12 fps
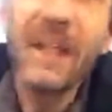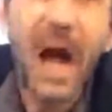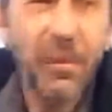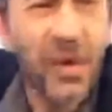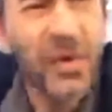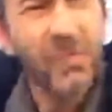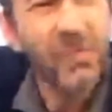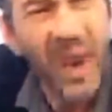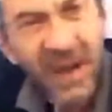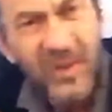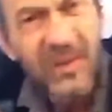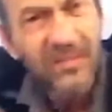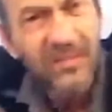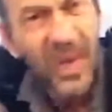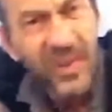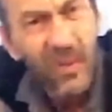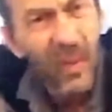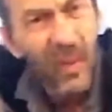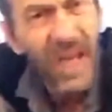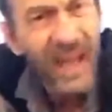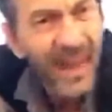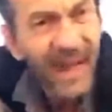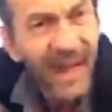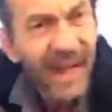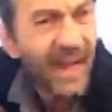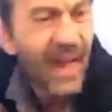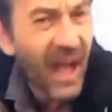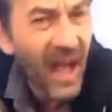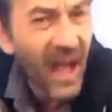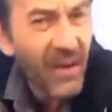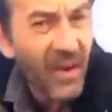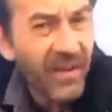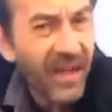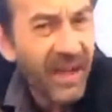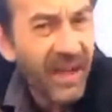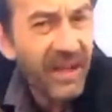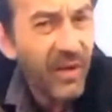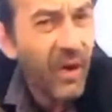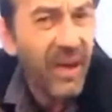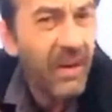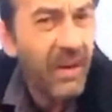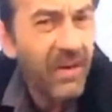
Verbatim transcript: How are your parents, by the way? how are they? You caught up